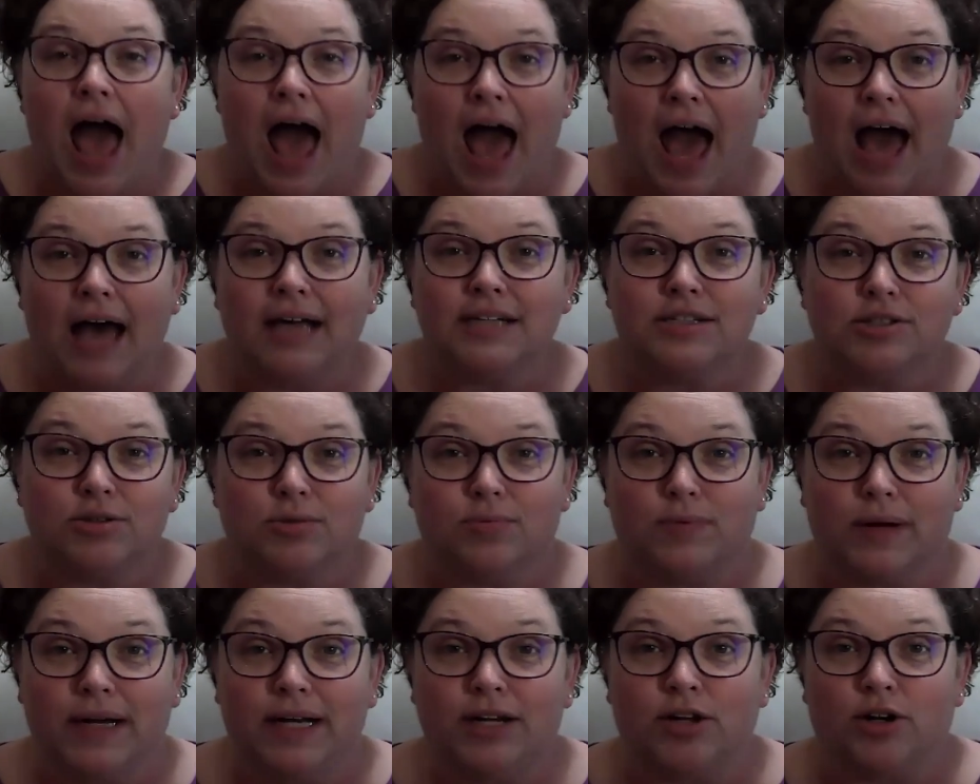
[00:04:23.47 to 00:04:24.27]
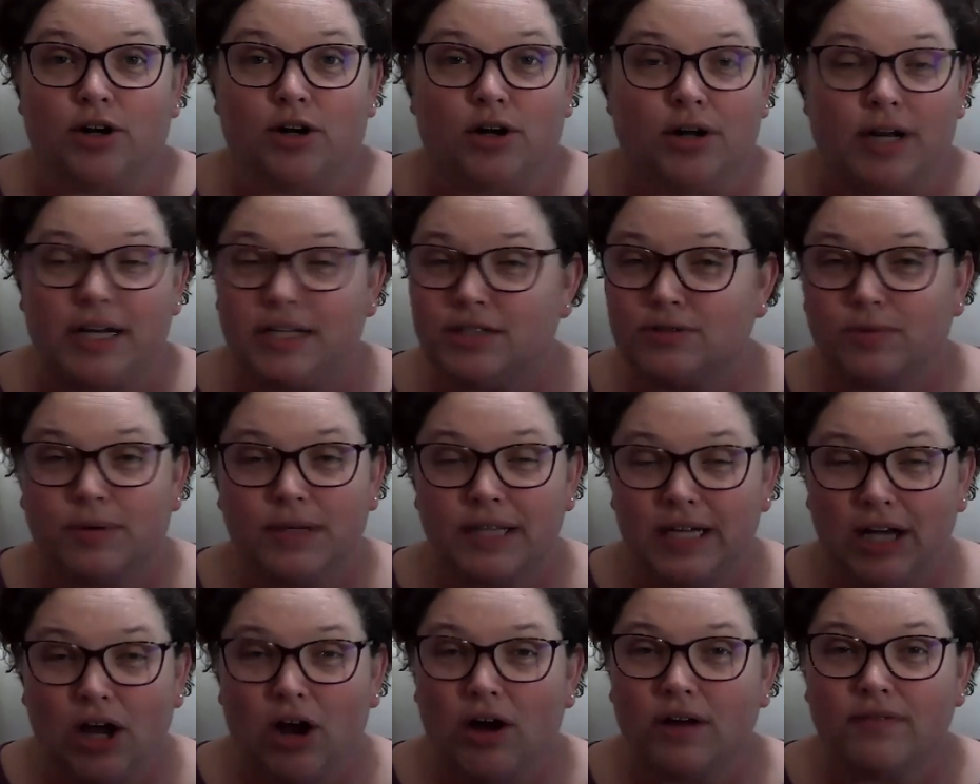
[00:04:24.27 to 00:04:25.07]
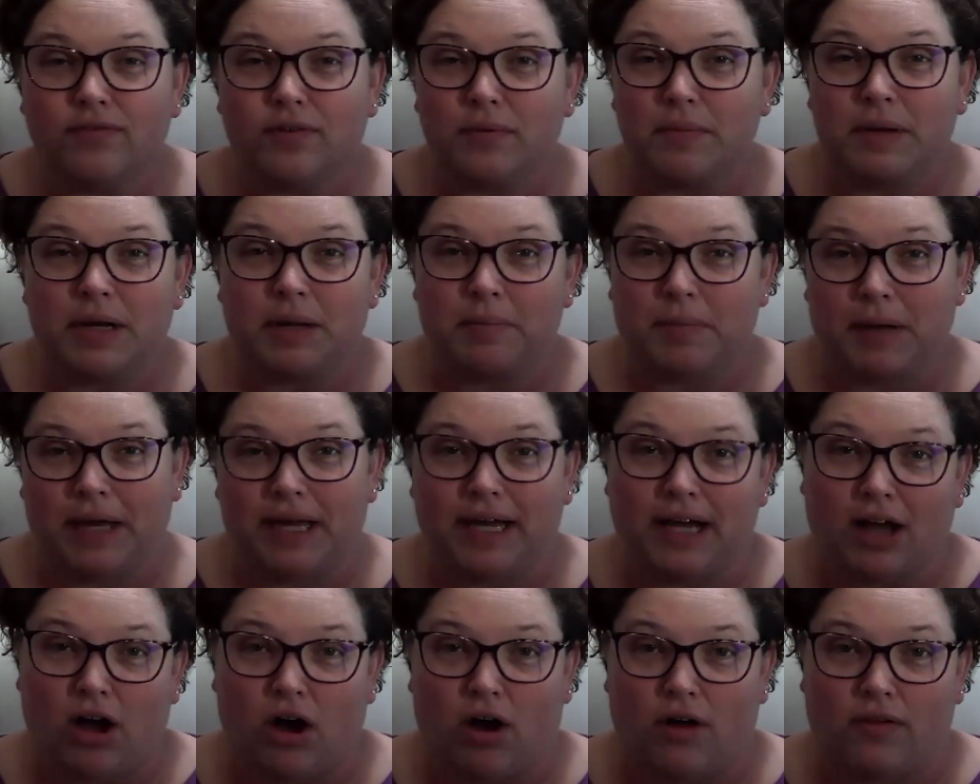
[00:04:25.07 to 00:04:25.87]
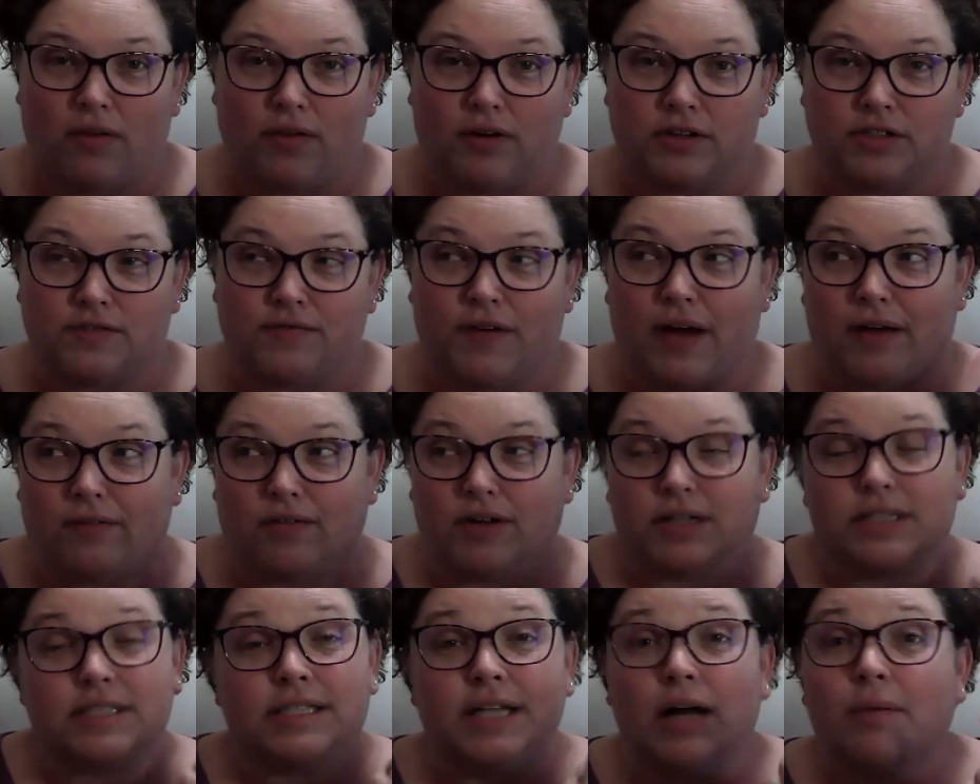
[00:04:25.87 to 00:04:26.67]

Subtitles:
as a reader, it's really hard for me to pick all those favorites.